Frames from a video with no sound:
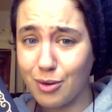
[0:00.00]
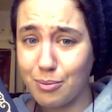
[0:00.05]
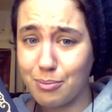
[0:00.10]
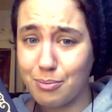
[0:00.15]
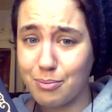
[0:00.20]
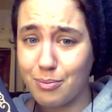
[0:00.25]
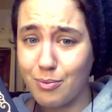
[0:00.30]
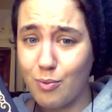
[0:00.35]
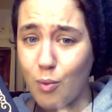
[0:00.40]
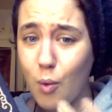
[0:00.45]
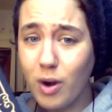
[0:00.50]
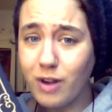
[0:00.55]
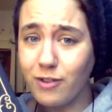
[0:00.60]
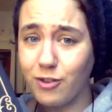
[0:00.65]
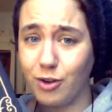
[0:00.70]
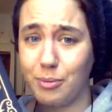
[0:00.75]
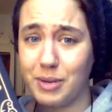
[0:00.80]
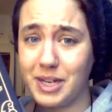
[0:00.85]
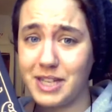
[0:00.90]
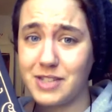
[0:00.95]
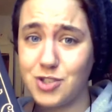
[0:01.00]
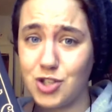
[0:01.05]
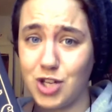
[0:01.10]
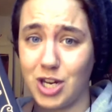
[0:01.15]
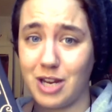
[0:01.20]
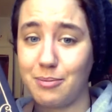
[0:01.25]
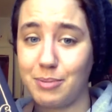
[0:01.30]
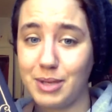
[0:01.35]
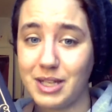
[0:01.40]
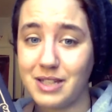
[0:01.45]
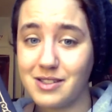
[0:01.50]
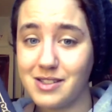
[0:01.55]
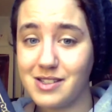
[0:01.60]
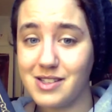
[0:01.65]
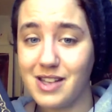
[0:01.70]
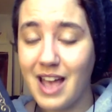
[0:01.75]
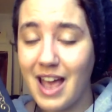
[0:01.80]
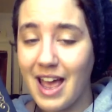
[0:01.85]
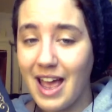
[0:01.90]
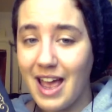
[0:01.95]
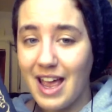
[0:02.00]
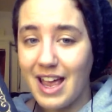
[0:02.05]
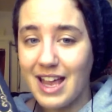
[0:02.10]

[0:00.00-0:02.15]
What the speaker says: of one of her biggest champions.